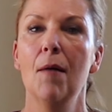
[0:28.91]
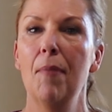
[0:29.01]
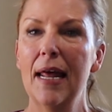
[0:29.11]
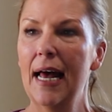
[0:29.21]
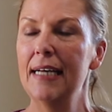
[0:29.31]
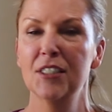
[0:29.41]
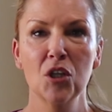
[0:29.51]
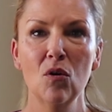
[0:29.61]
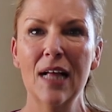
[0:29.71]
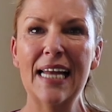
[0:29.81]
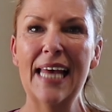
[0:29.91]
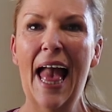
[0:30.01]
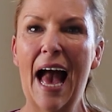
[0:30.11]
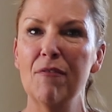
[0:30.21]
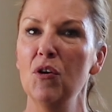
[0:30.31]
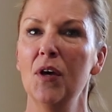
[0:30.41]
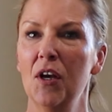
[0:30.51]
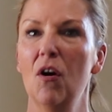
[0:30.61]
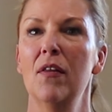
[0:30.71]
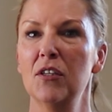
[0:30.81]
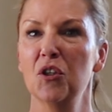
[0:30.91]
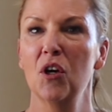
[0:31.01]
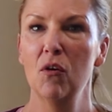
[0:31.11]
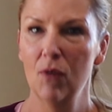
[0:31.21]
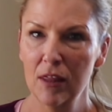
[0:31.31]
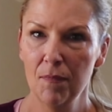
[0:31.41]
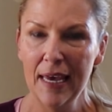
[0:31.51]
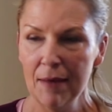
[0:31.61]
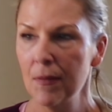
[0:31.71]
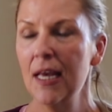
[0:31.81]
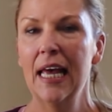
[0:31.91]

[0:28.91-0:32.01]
But so glad to have you here on the journey with me.